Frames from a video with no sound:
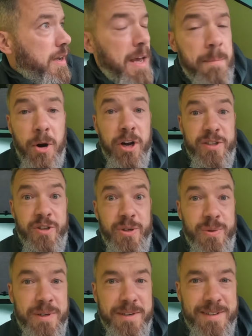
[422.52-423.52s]
it might
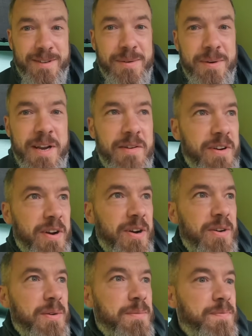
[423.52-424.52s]
do. We never
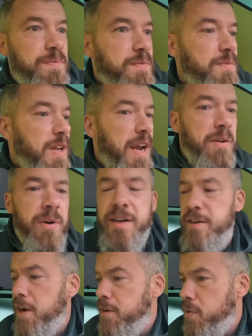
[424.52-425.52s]
know.
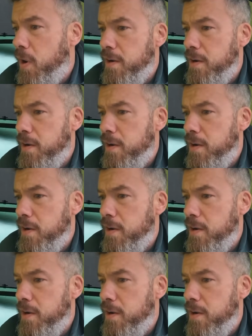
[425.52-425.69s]
Anyway, no